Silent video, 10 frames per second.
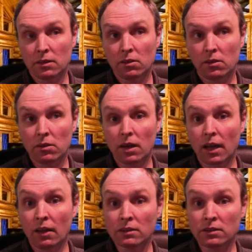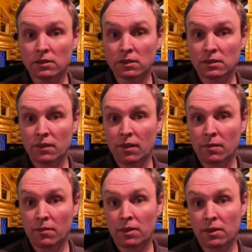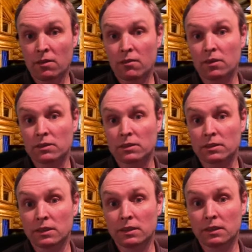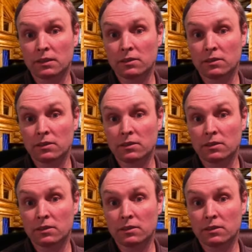or I'll also just leave it up for the universe and saying,